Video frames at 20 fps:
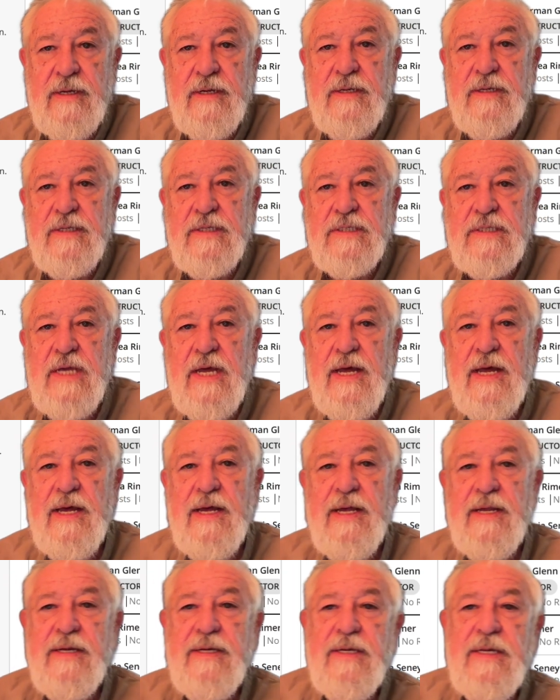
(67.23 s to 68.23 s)

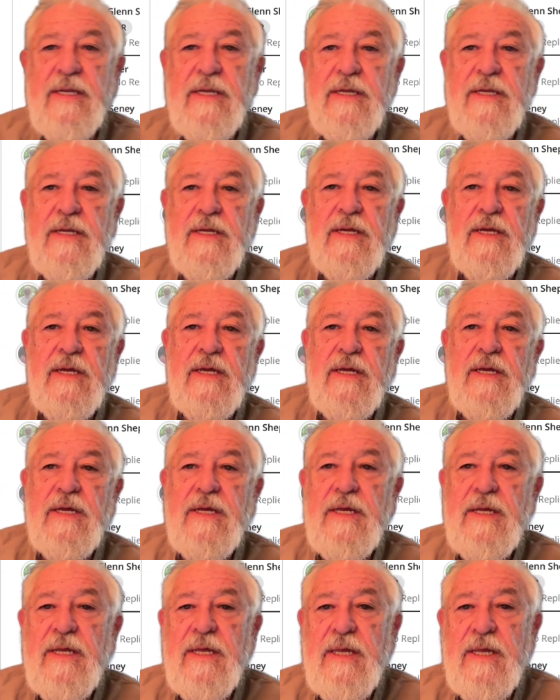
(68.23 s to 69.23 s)
design,
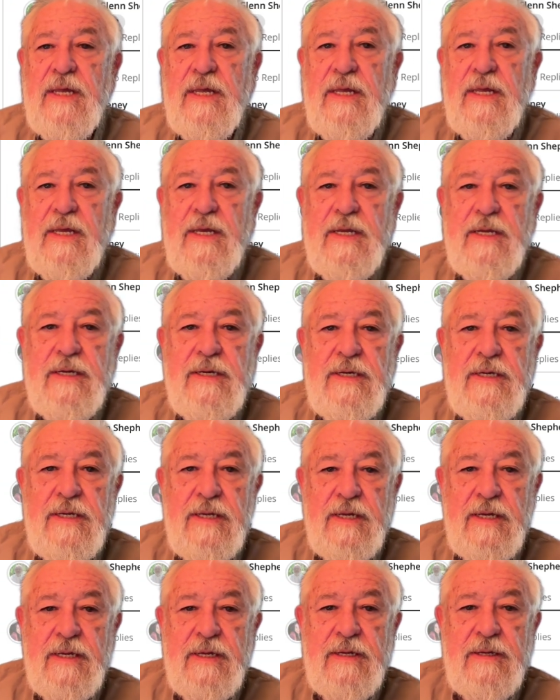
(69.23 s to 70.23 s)
and
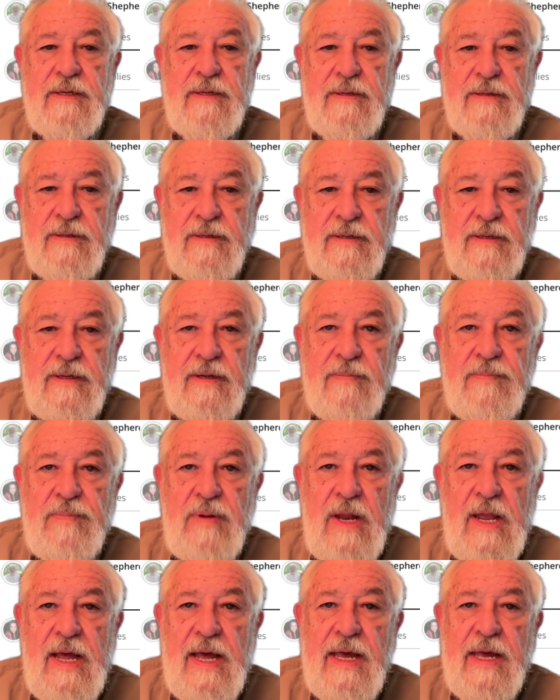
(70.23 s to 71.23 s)

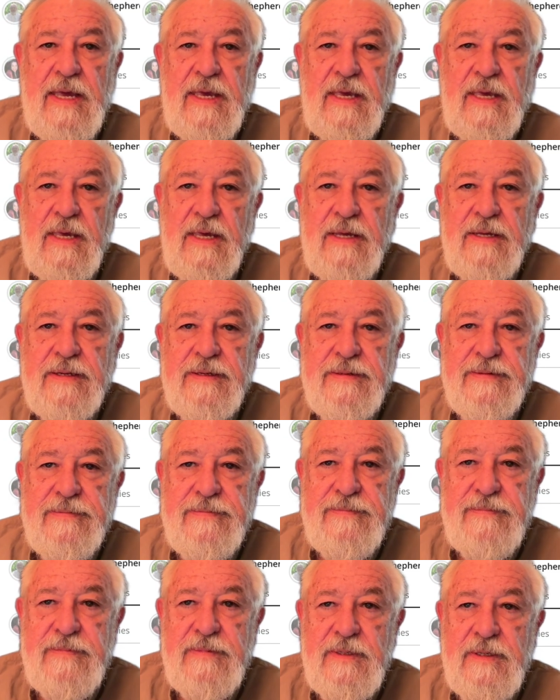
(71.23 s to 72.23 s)
applying it.
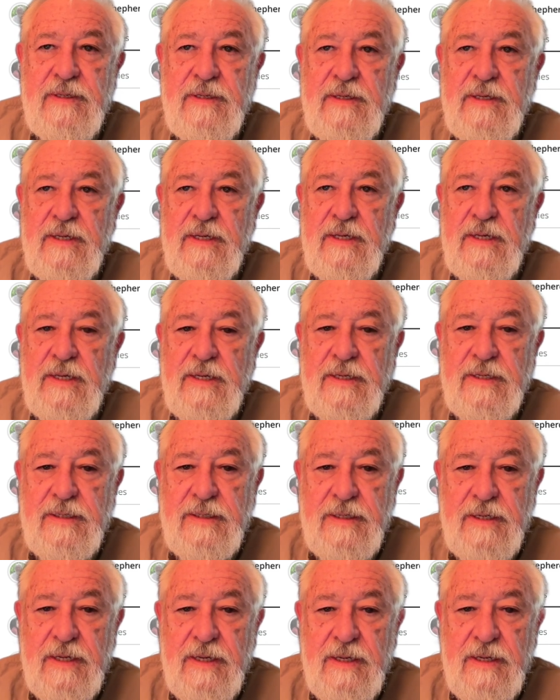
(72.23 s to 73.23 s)

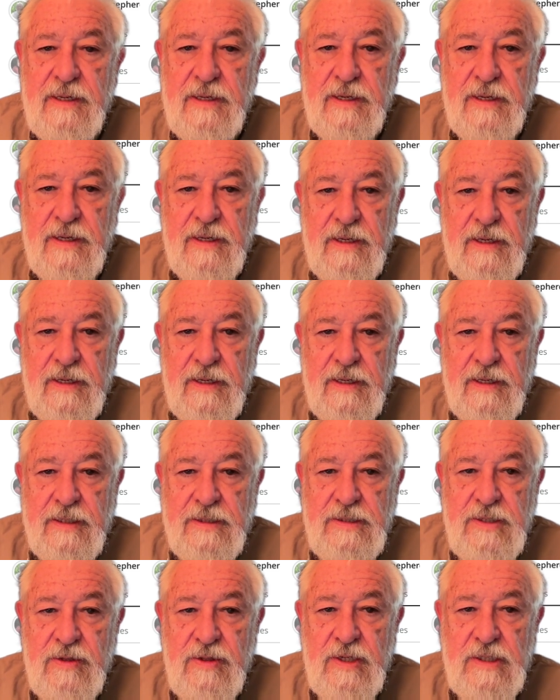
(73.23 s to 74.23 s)
And
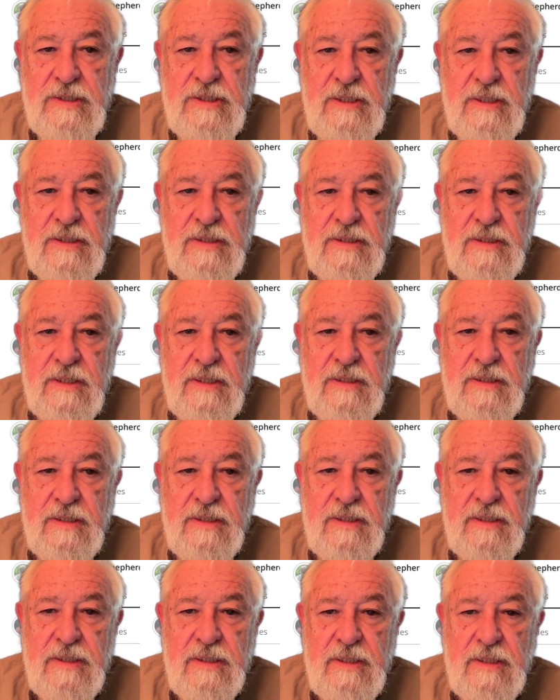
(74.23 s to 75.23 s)
so this is a
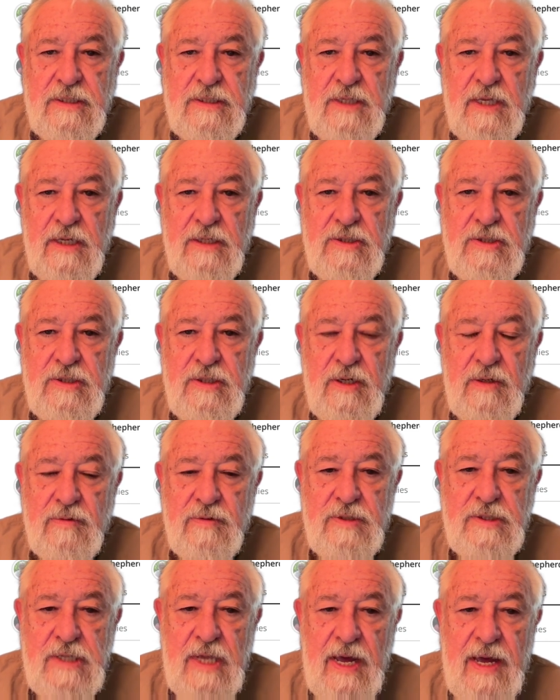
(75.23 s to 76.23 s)
discussion
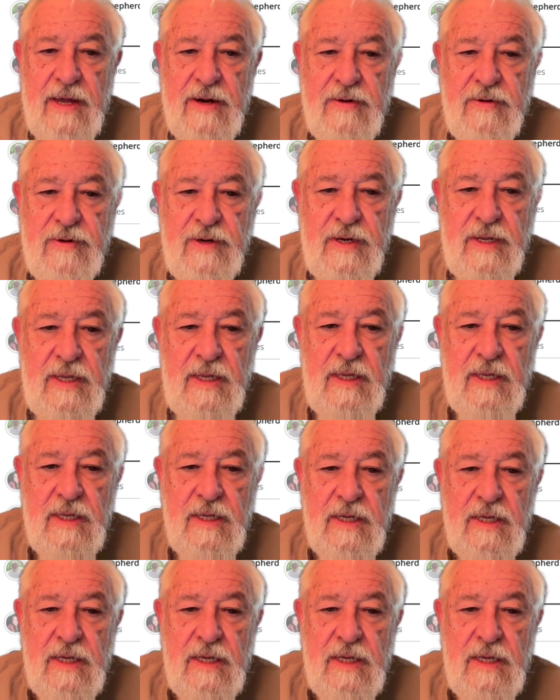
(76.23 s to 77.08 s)
on Saturday.